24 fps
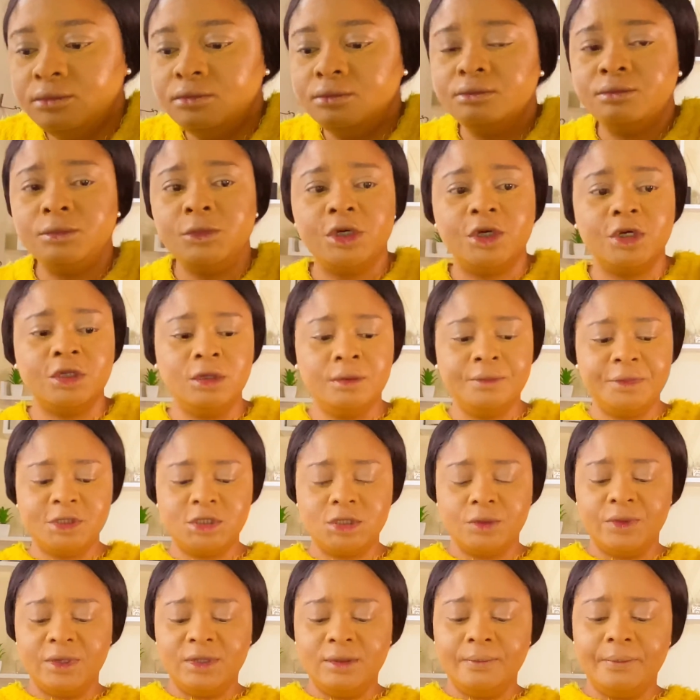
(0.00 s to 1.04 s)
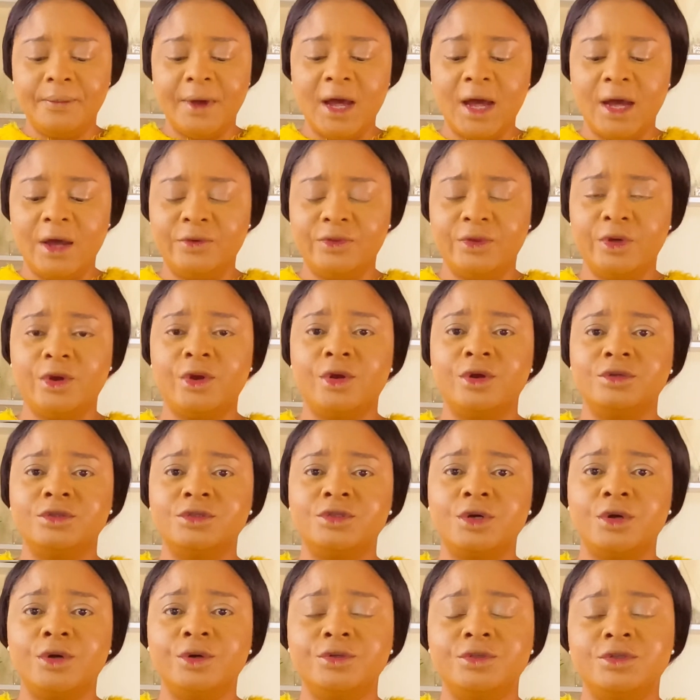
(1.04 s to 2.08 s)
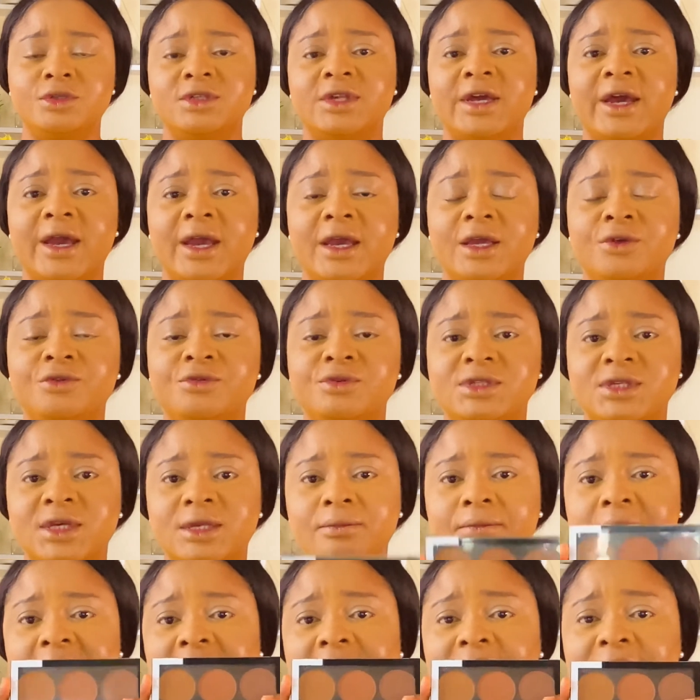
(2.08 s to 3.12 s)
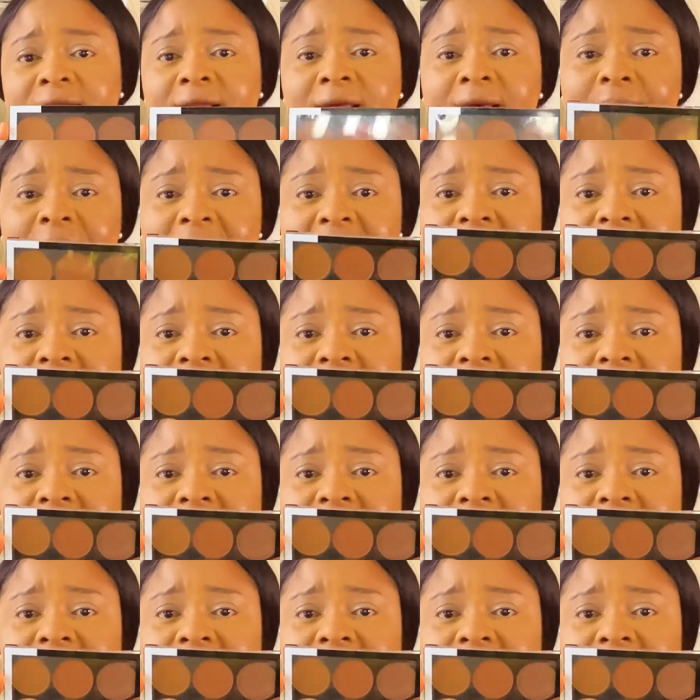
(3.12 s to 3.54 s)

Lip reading: I'm going to be doing powder contour today using my Nip and